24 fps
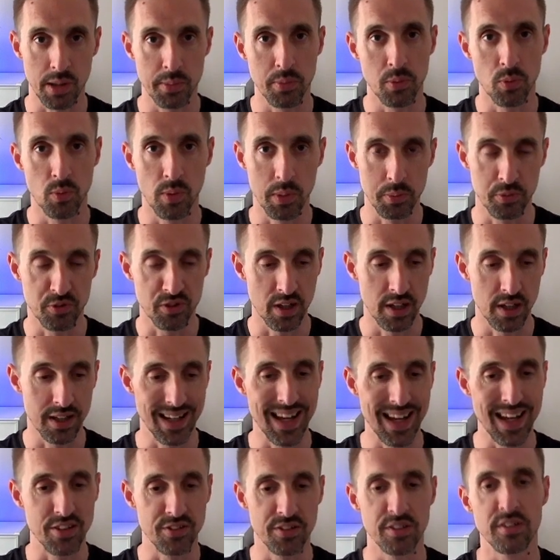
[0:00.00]
a website
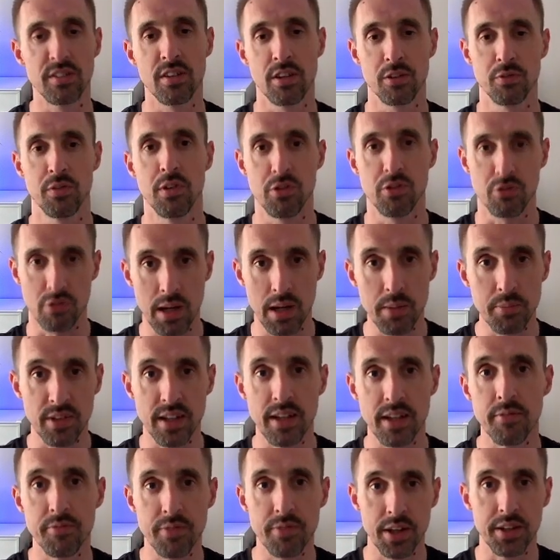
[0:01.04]
and successfully scraped
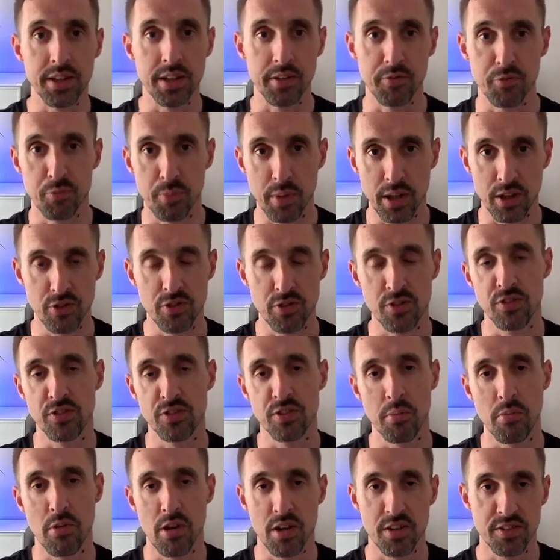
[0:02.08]
it, found the information,
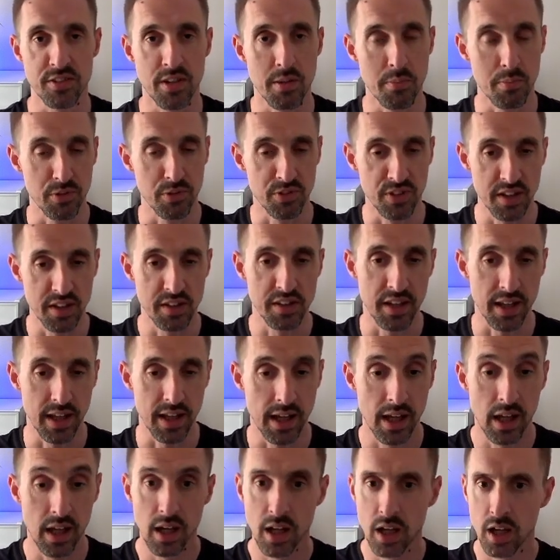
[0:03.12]
summarized it, and presented
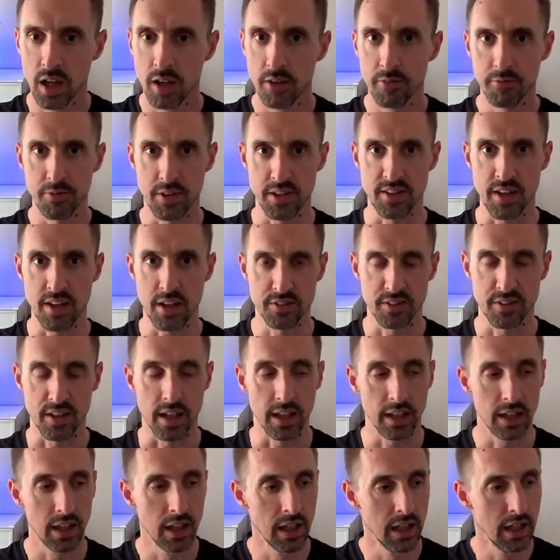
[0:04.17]
it.
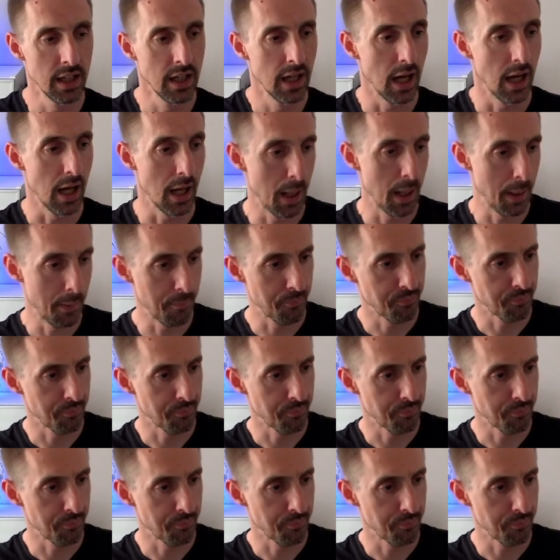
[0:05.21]
Fantastic. I'll